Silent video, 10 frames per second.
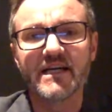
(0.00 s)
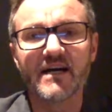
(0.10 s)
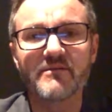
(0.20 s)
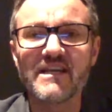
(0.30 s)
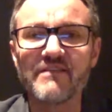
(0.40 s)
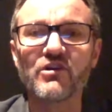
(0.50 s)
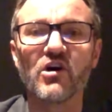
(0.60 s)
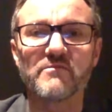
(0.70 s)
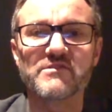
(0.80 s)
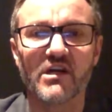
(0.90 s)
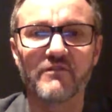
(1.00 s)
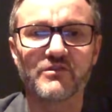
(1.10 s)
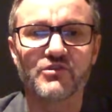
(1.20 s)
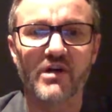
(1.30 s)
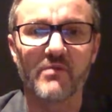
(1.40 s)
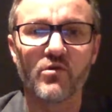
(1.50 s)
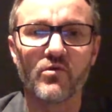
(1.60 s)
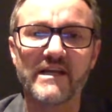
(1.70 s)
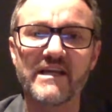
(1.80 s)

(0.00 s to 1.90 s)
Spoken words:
Never got themselves in trouble.